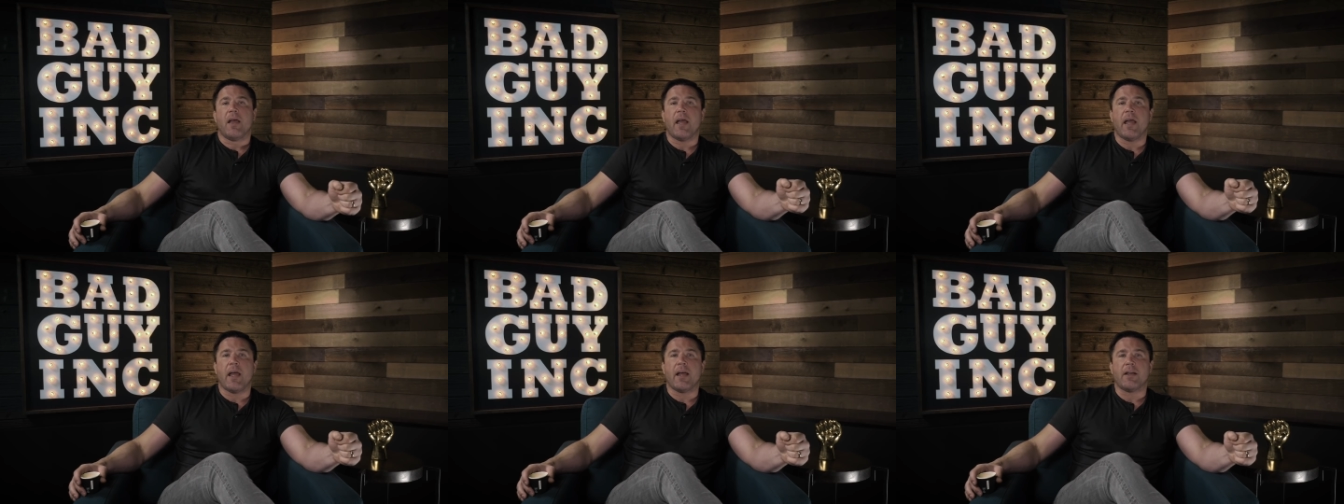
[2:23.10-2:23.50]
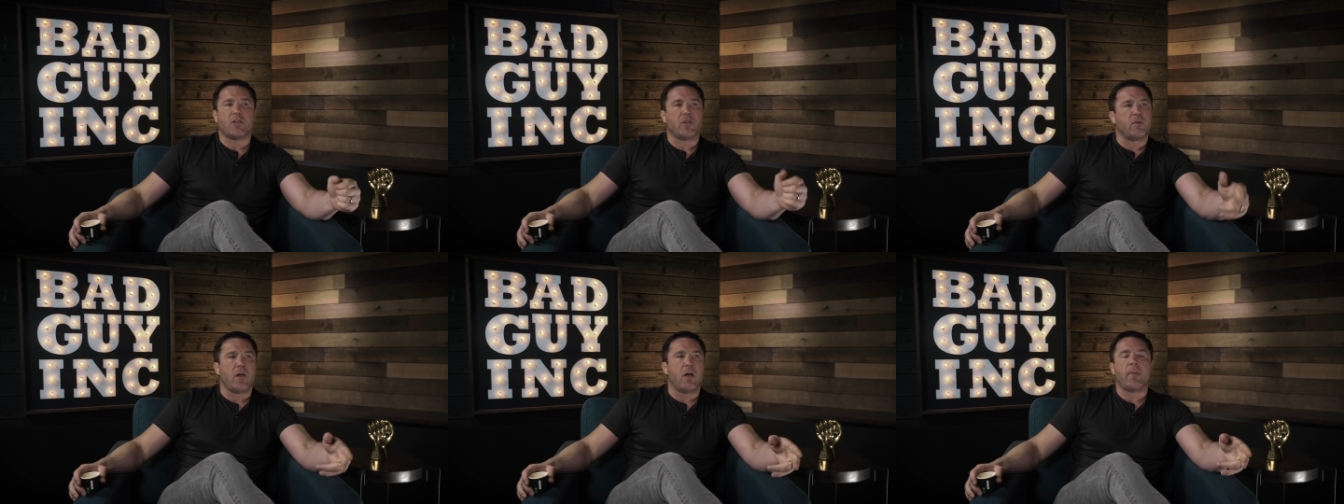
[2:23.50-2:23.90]
And
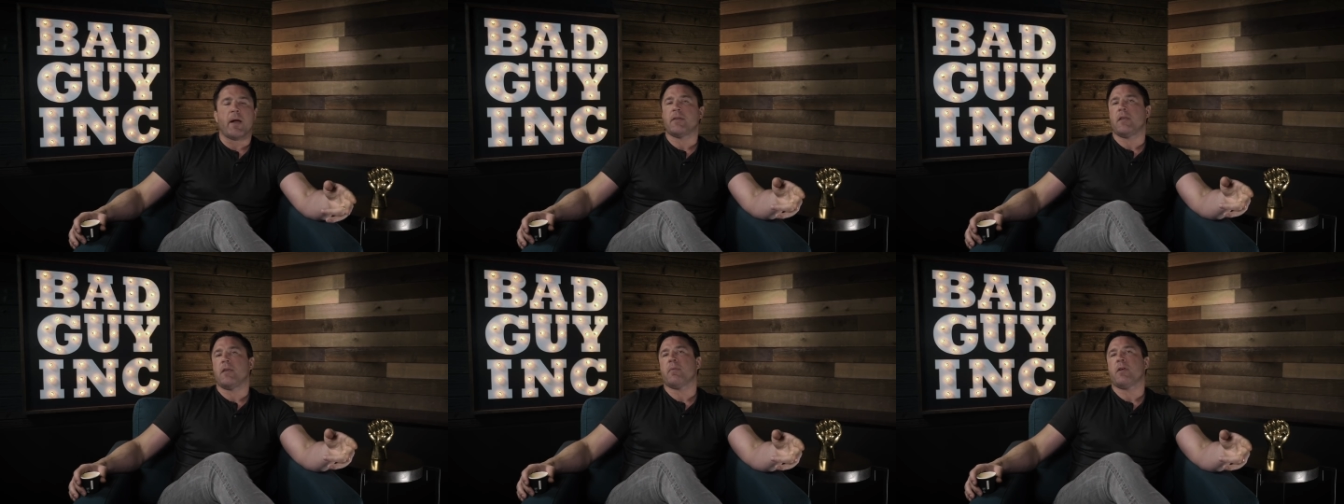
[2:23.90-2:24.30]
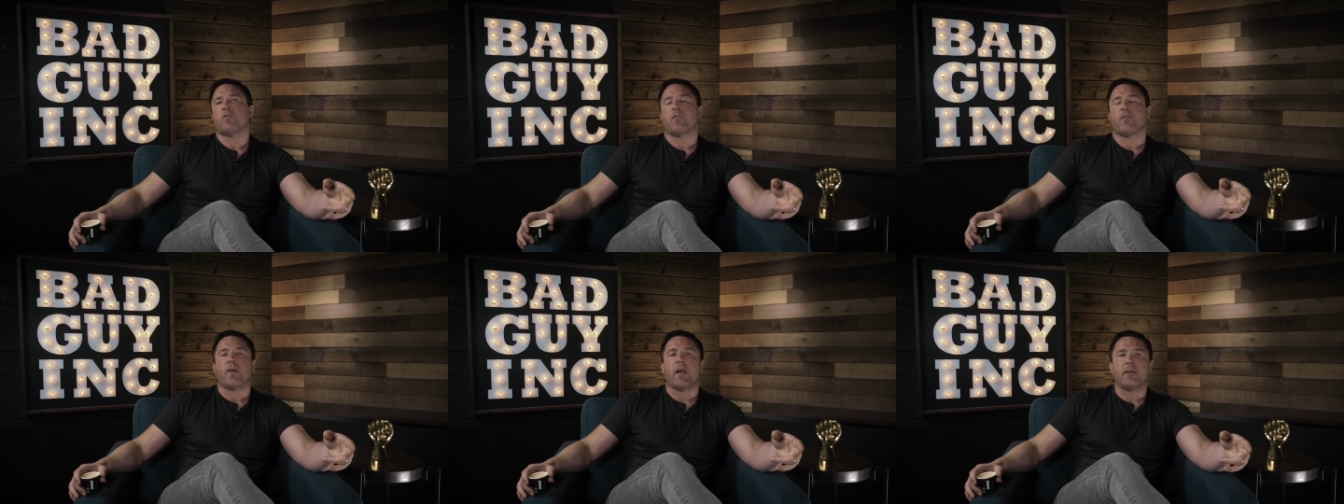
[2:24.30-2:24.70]
she, no, my teammates
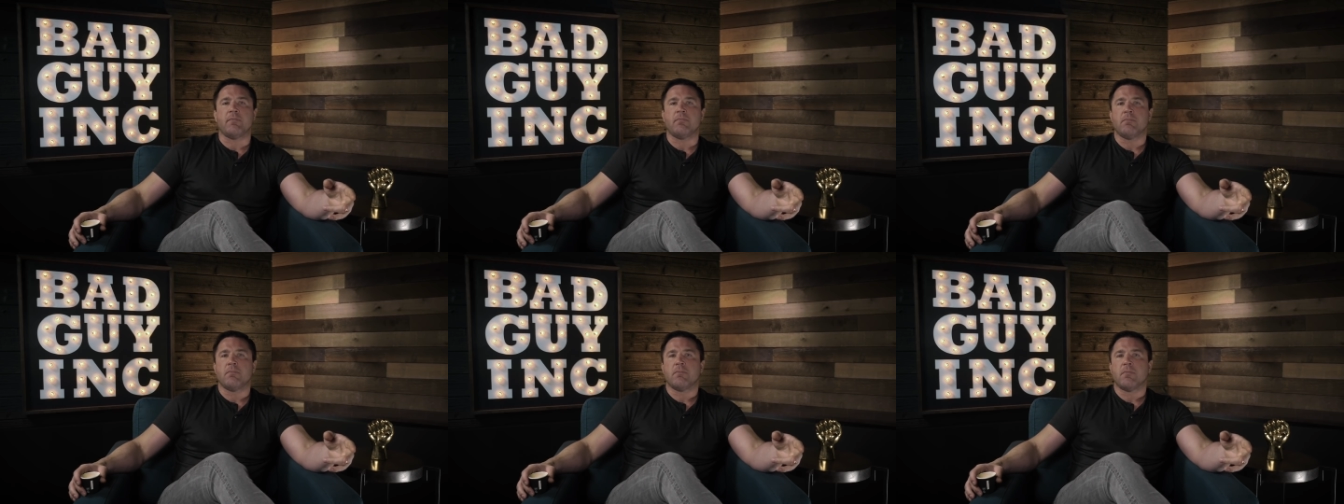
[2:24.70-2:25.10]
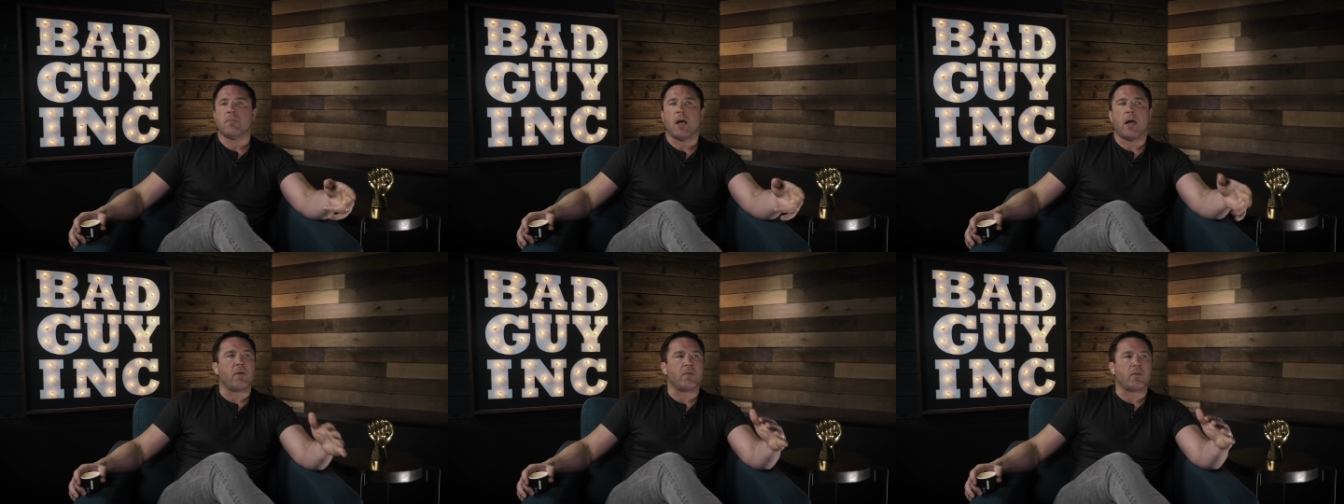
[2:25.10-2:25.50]
are fighting.
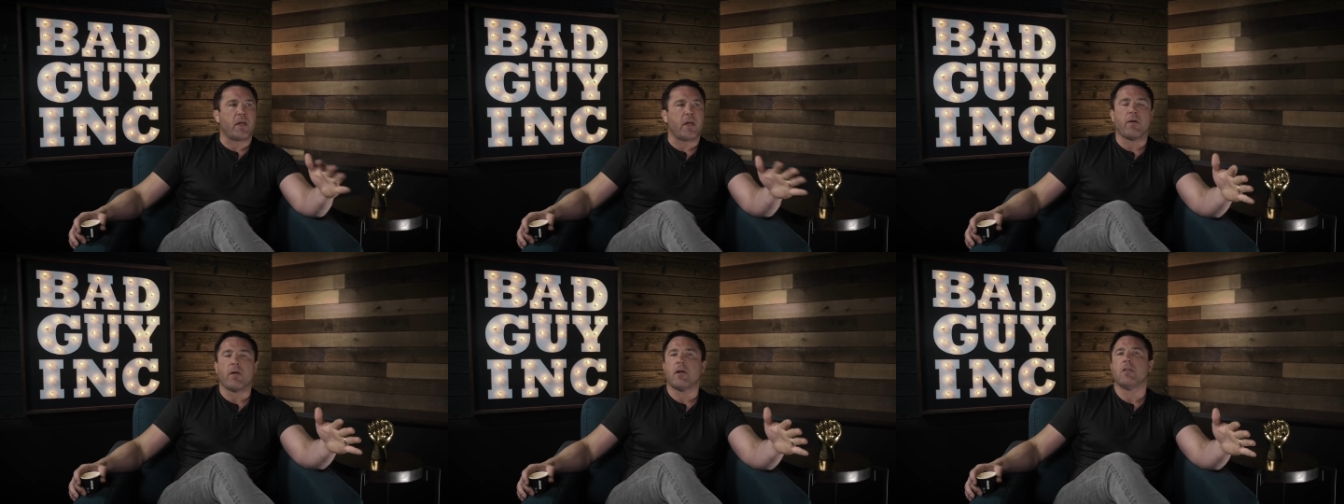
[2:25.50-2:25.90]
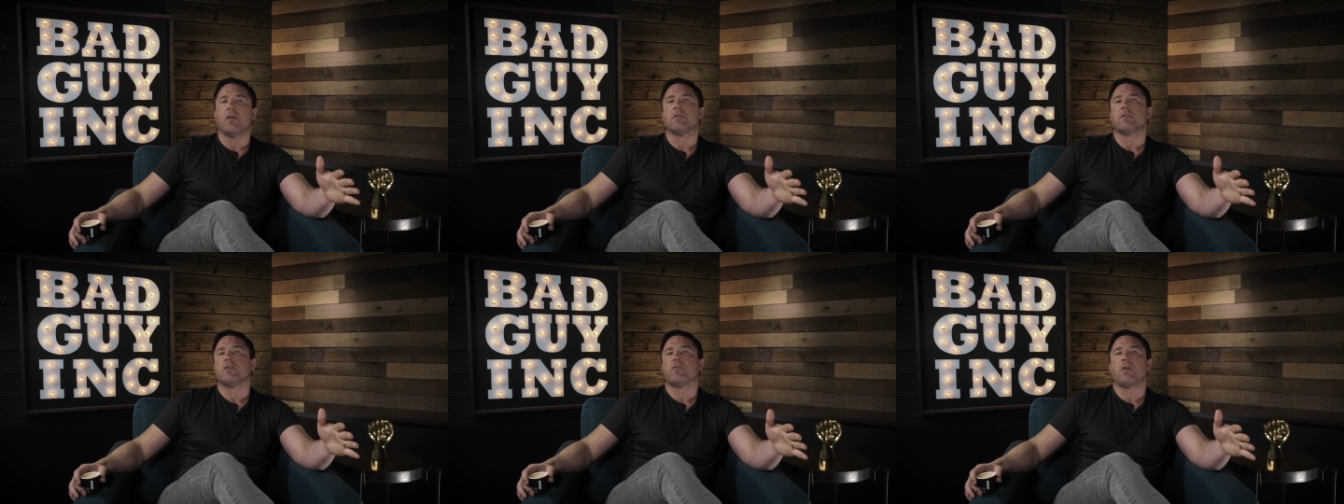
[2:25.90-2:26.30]
I don't care how
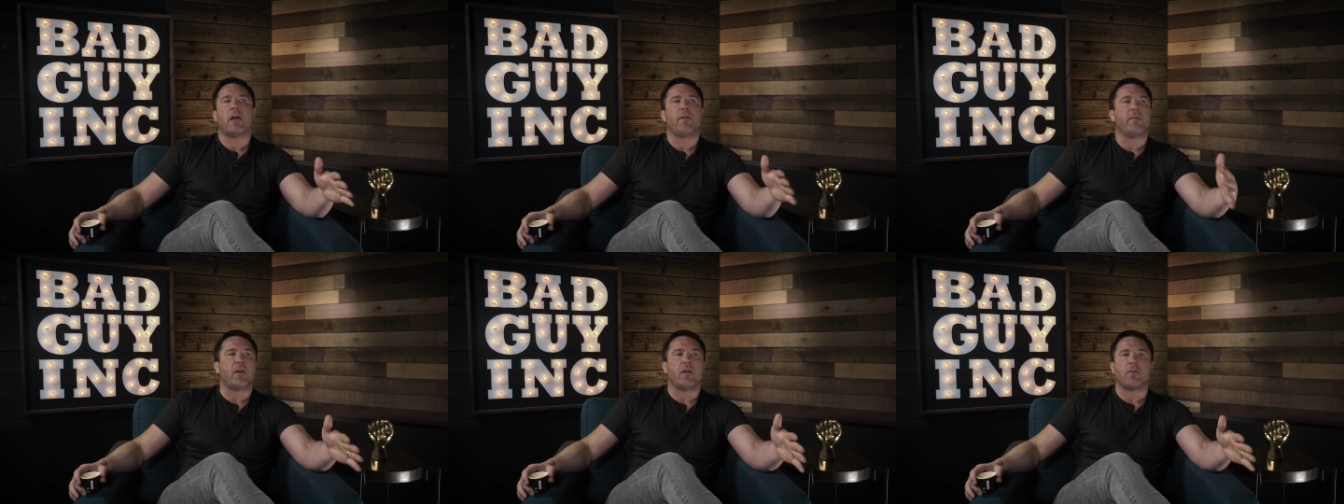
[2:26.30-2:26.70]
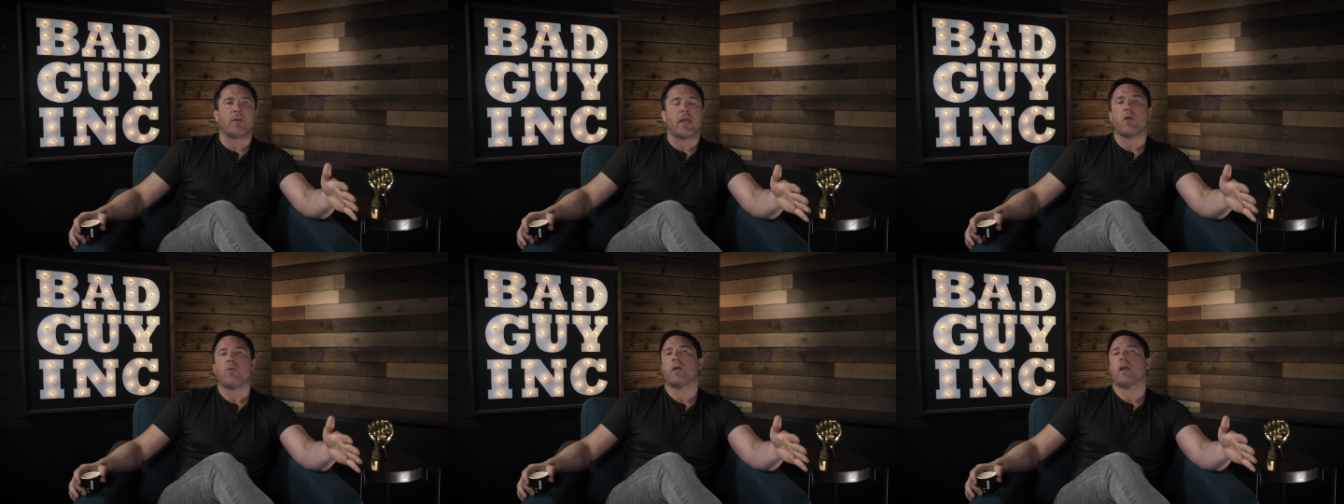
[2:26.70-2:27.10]
long the drive is. I don't
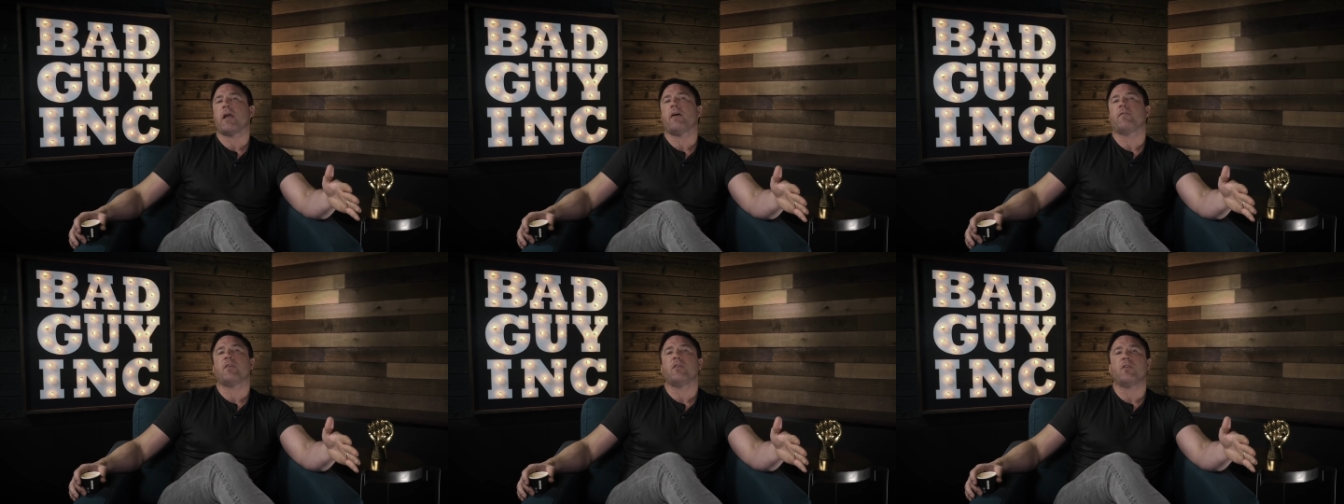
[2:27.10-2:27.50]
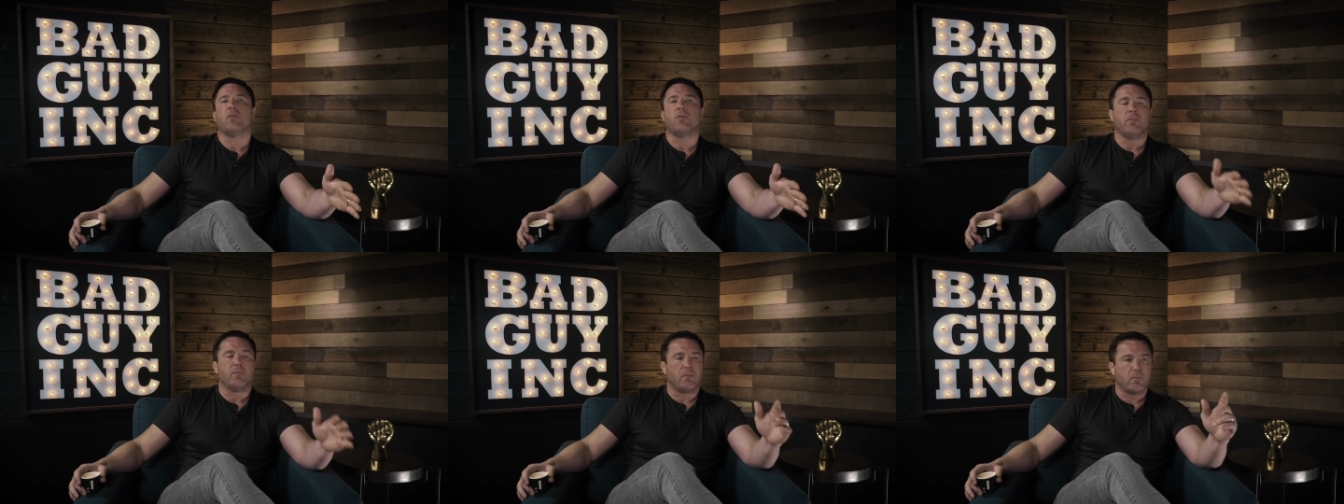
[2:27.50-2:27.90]
care what I have to
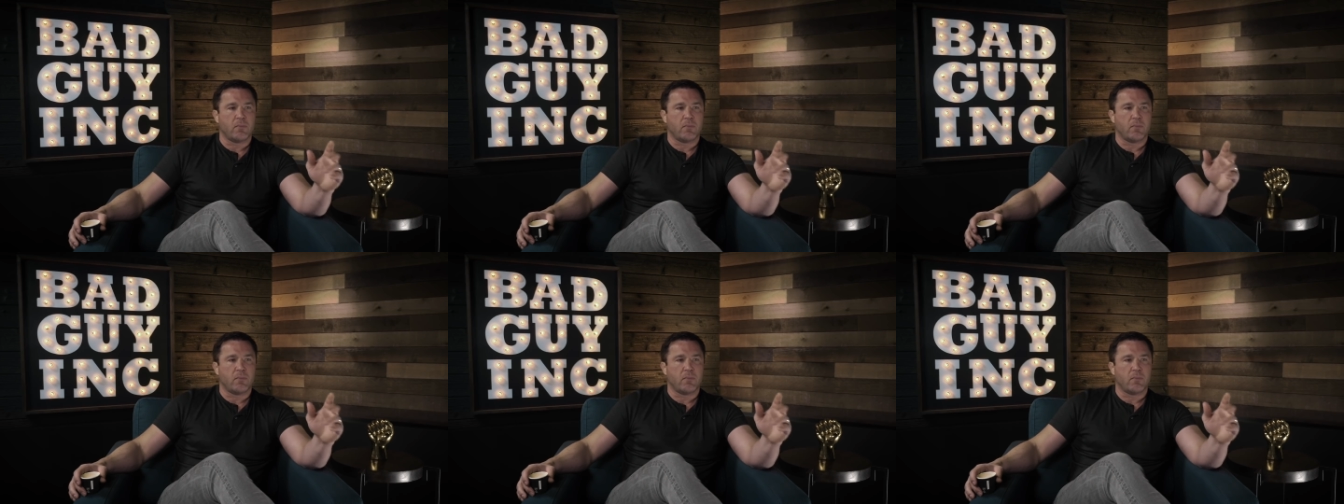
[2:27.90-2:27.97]
do.